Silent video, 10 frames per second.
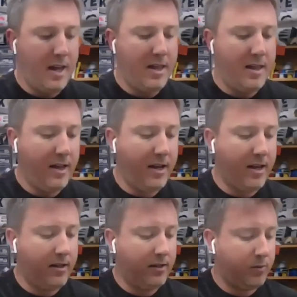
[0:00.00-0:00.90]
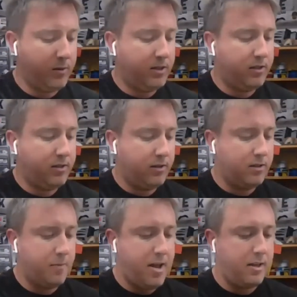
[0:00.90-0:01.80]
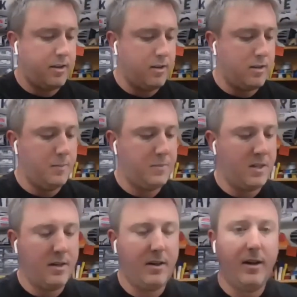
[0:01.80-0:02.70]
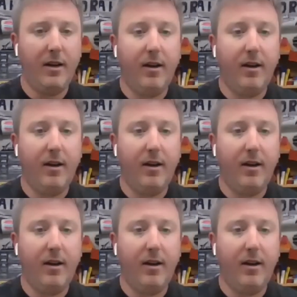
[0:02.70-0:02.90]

and then this one still has some alligator clips on it,